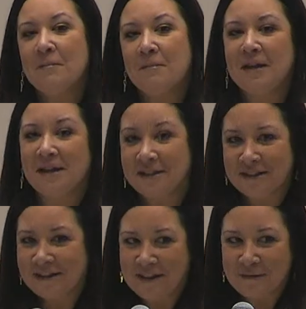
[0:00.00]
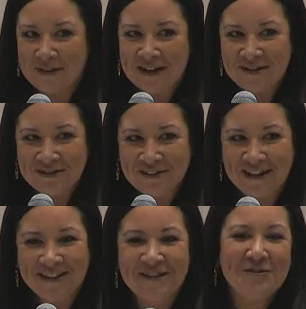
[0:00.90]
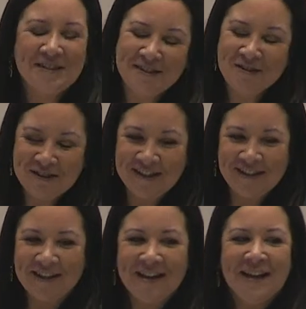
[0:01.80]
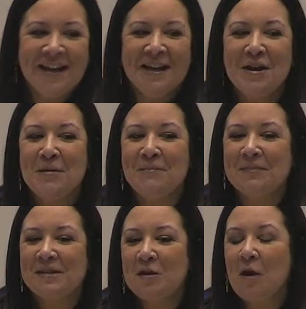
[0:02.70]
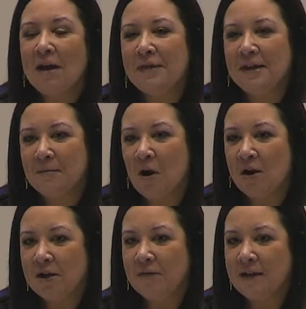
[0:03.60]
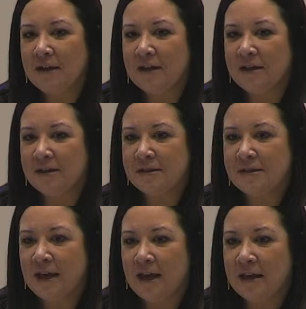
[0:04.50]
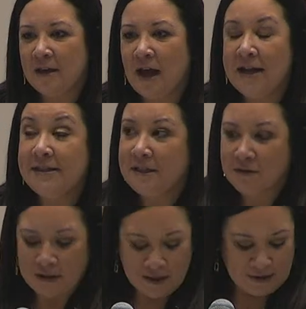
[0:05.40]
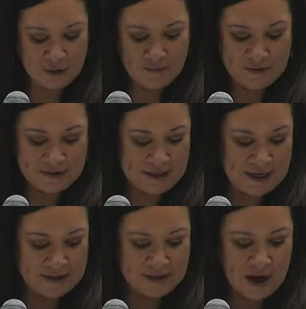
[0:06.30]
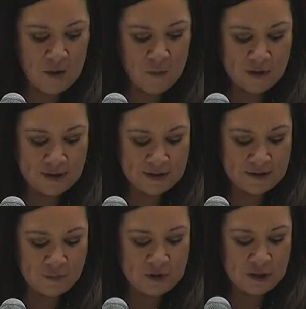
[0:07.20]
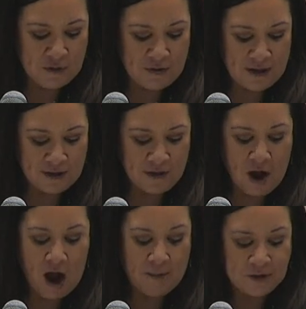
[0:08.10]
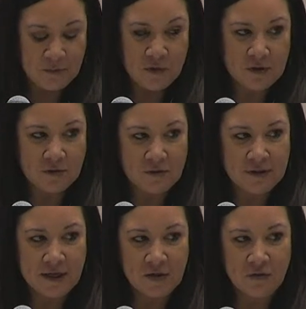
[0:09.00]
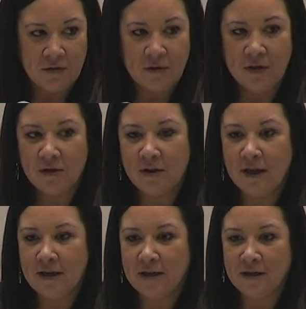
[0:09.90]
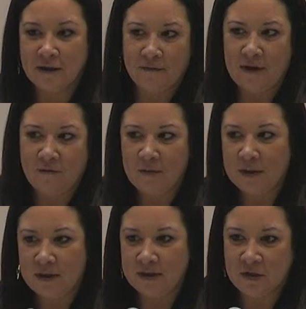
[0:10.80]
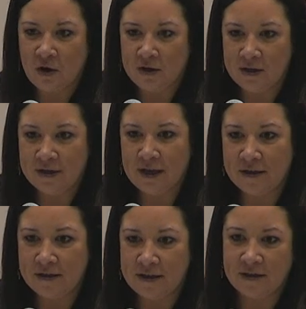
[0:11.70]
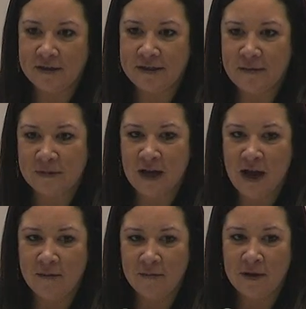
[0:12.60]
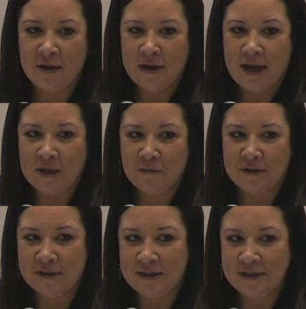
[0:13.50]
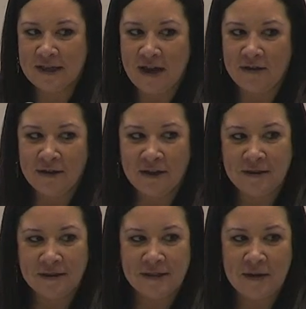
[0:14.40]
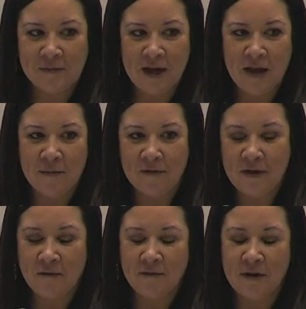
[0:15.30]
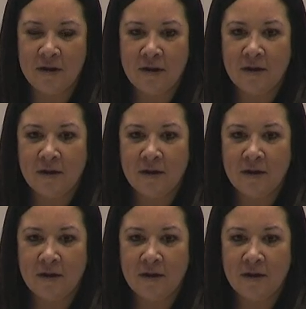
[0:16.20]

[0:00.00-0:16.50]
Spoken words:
But I didn't think of the answer yet, just kidding. So I think part of it is that ideally, so if it says, what do you think the optimal school schedule would look like if everybody started and ended at the same time, and it was exactly at the same time of every